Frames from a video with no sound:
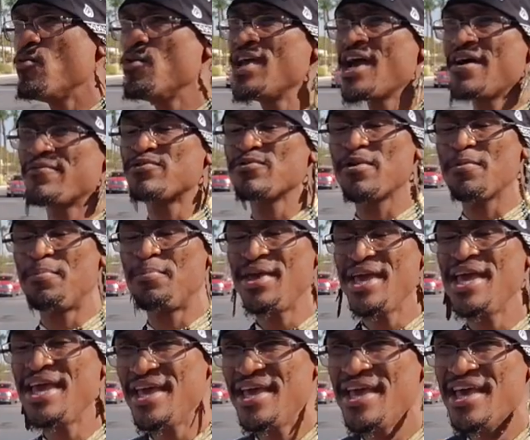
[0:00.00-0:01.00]
And we have to
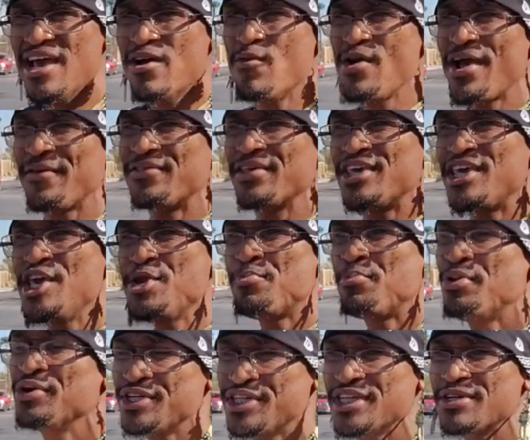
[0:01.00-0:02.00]
repent. And we have to
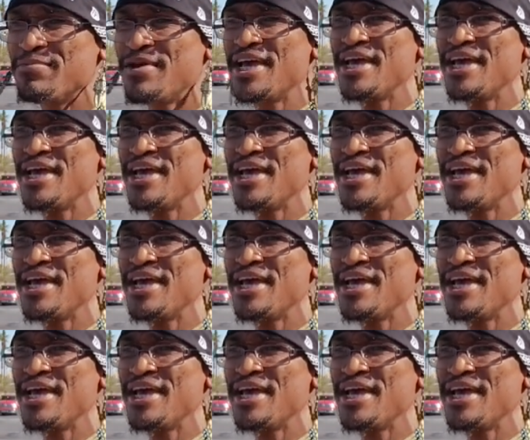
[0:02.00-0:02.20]
keep pushing,